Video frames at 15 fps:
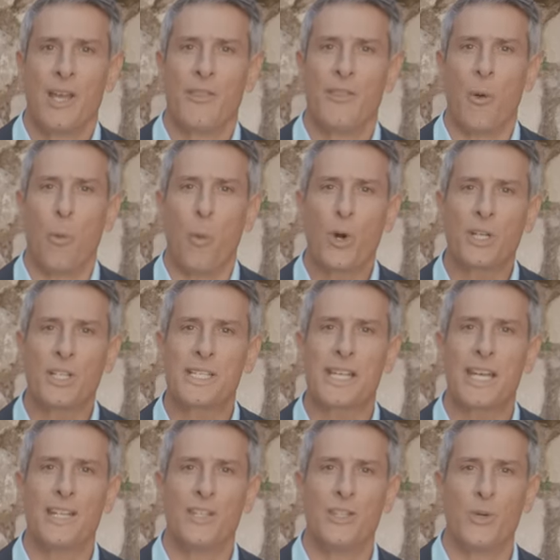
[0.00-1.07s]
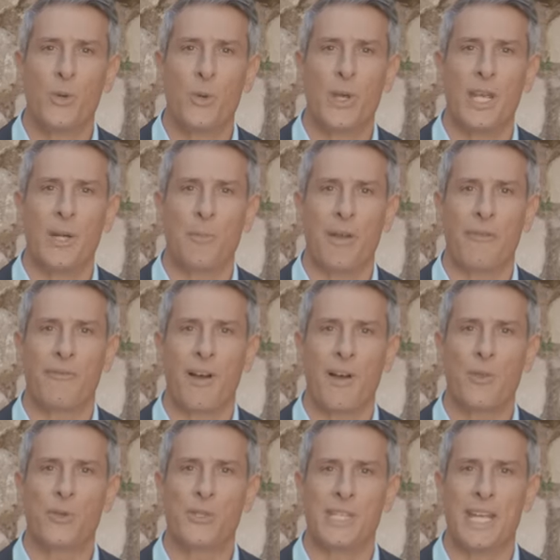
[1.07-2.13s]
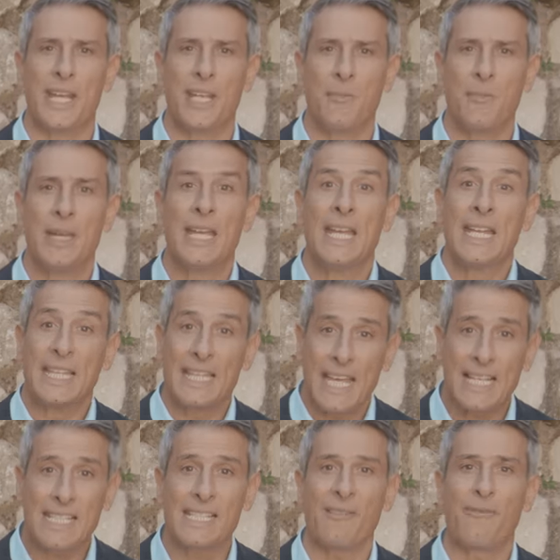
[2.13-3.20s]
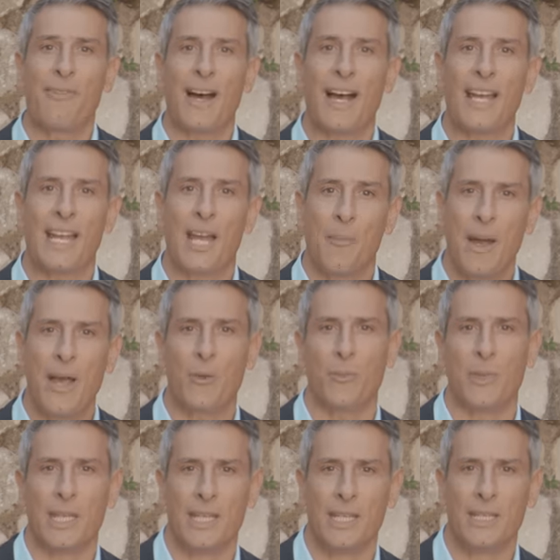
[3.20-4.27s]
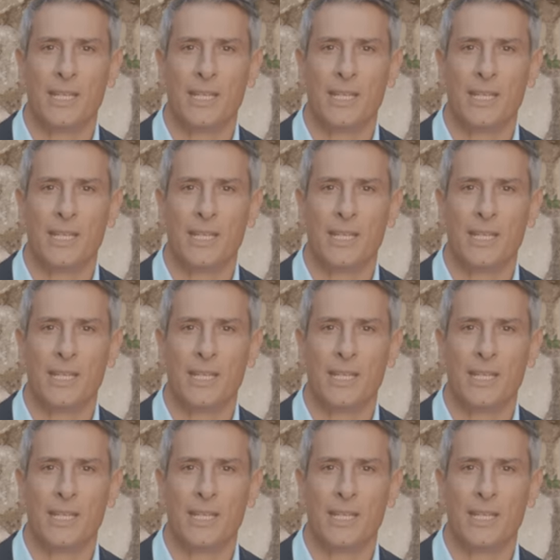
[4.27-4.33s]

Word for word: The works I do in my Father's name testify about me.